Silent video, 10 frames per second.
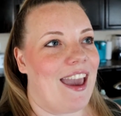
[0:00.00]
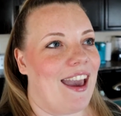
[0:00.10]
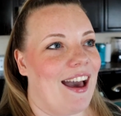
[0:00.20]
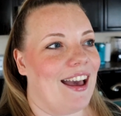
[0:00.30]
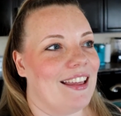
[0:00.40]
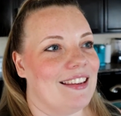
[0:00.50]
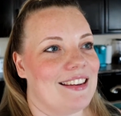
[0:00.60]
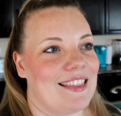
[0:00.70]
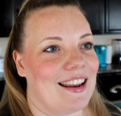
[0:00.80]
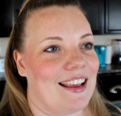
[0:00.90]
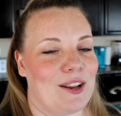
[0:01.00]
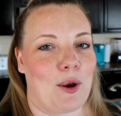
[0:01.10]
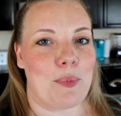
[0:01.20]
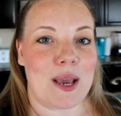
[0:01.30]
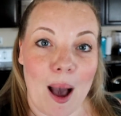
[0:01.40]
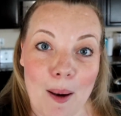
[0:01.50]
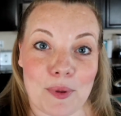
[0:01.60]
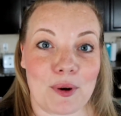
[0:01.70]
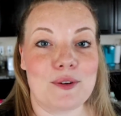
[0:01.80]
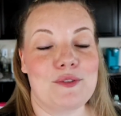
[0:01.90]
and then I had to go pick up
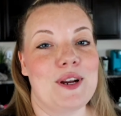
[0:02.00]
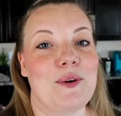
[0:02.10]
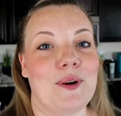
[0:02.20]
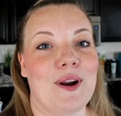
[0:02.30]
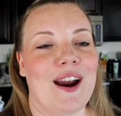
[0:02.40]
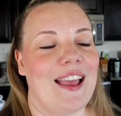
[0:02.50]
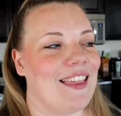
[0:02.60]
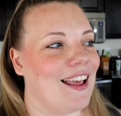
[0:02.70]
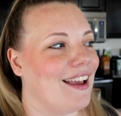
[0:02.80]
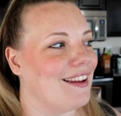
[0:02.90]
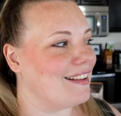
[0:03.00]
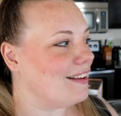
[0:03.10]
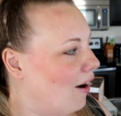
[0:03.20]
the grocery order and then I had to